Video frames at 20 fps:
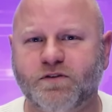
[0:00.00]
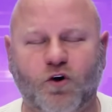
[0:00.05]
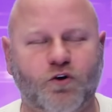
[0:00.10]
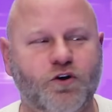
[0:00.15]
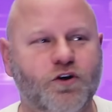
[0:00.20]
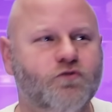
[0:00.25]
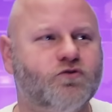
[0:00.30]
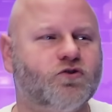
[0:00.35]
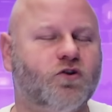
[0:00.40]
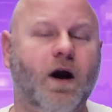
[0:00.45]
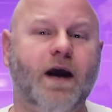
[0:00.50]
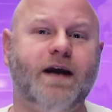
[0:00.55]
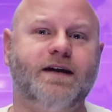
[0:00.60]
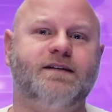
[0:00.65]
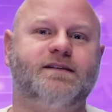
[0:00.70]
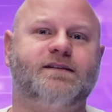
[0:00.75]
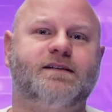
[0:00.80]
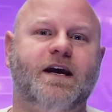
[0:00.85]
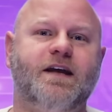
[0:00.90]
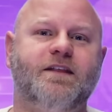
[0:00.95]
Are you trying
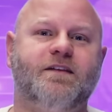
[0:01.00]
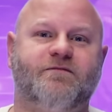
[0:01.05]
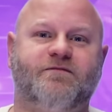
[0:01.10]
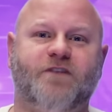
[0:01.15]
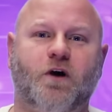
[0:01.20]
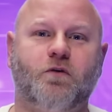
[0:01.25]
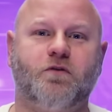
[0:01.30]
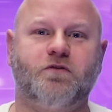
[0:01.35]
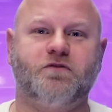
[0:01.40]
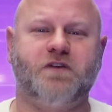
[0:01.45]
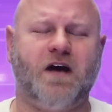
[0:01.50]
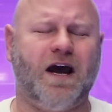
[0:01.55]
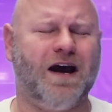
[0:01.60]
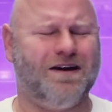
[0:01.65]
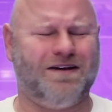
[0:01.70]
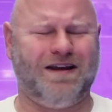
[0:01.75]
to say that voters,